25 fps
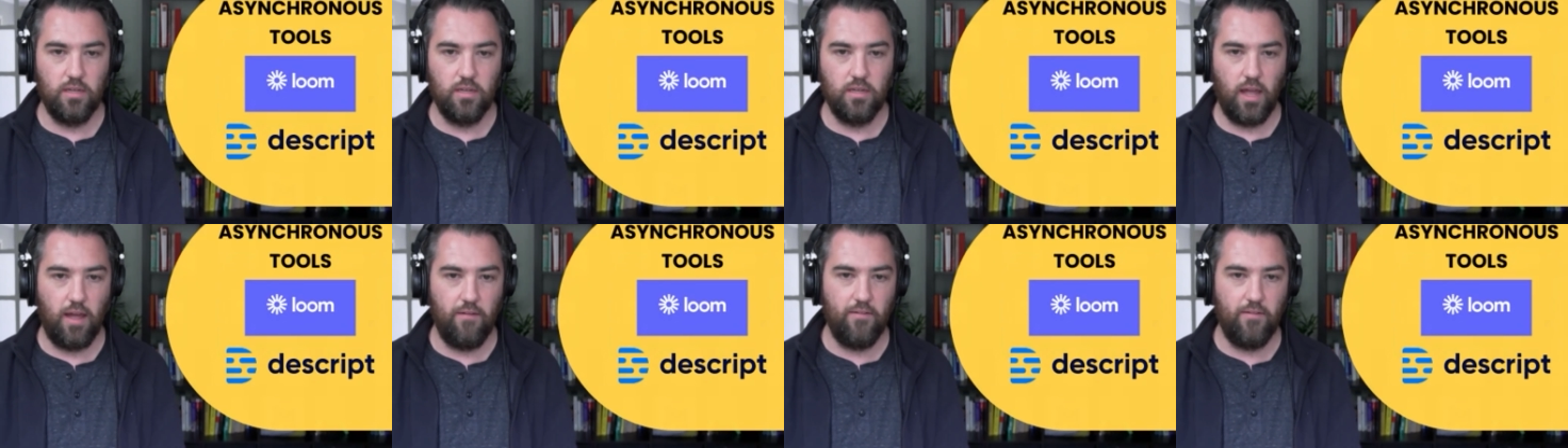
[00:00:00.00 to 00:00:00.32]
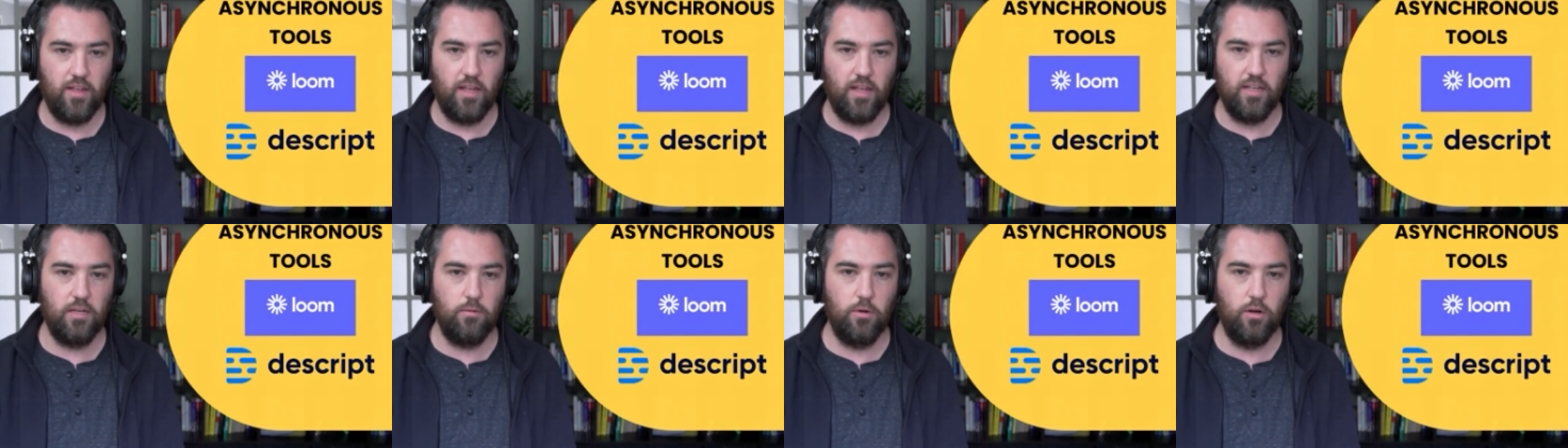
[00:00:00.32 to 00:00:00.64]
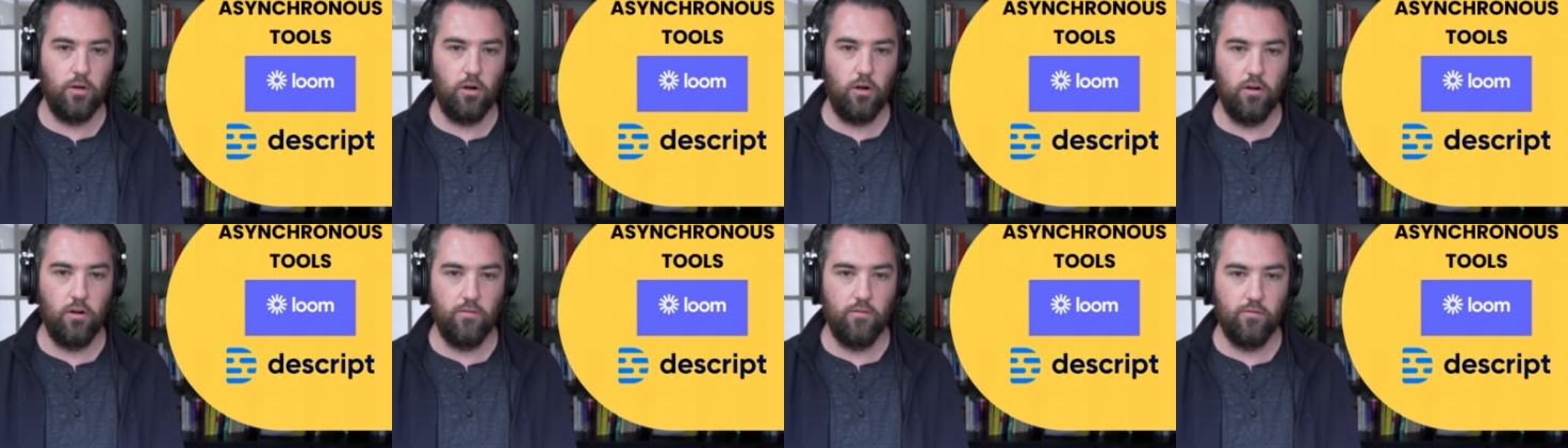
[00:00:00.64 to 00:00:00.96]
Have, has anyone
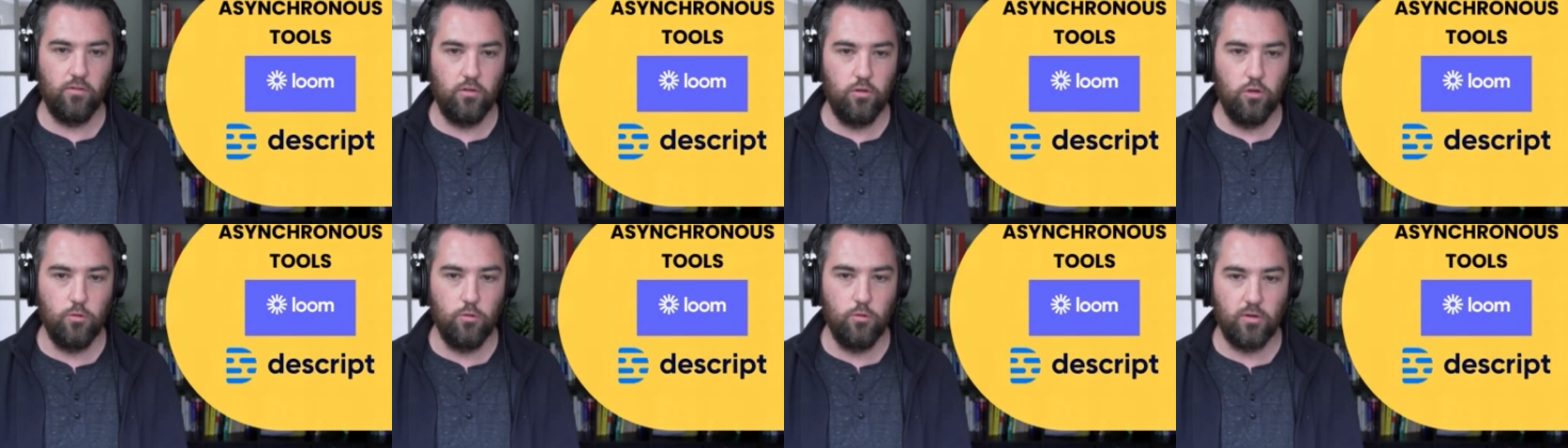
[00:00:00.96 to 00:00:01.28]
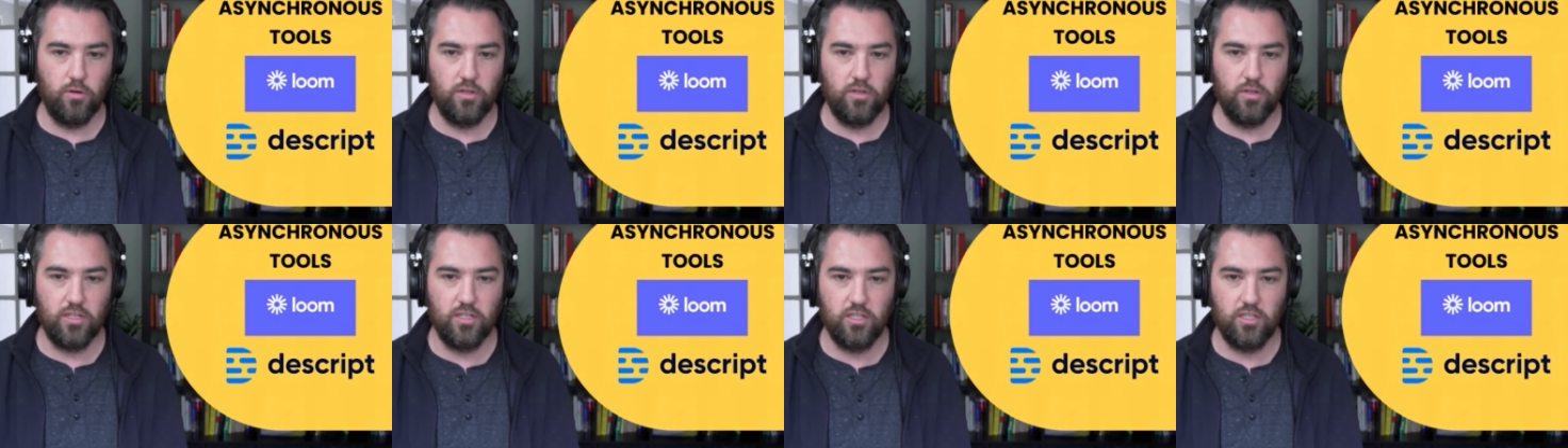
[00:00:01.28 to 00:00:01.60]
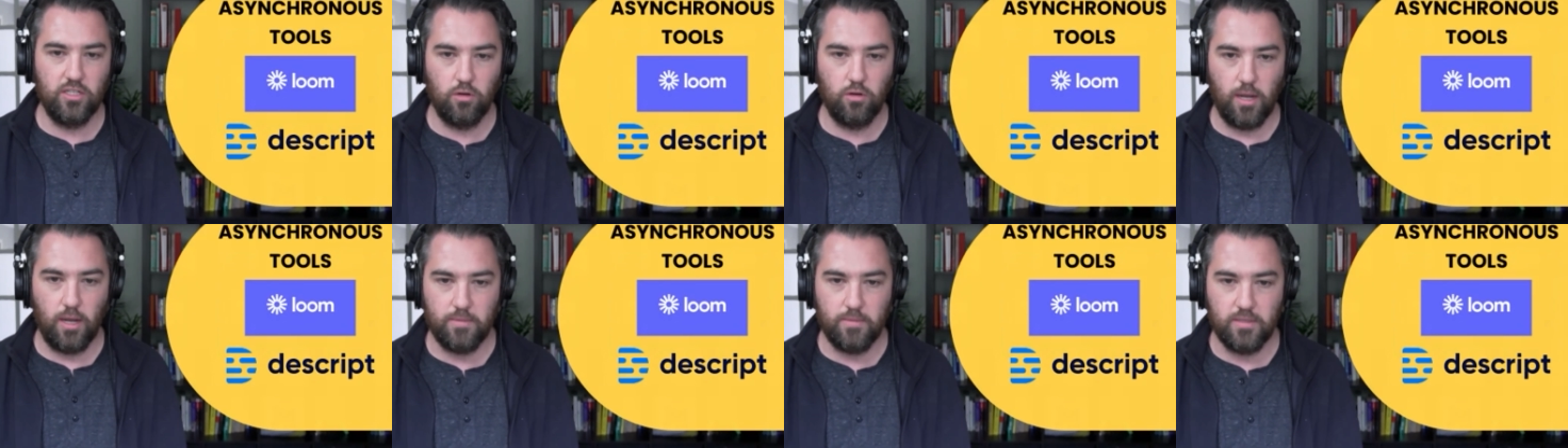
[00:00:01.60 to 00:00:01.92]
heard of Loom or
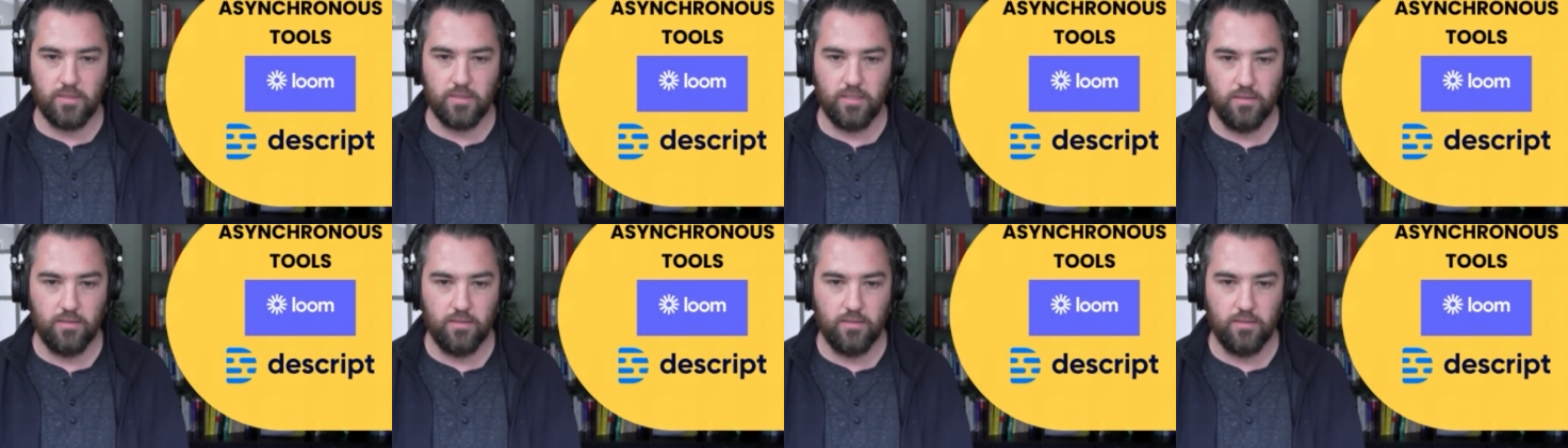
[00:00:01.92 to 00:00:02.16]
Descript?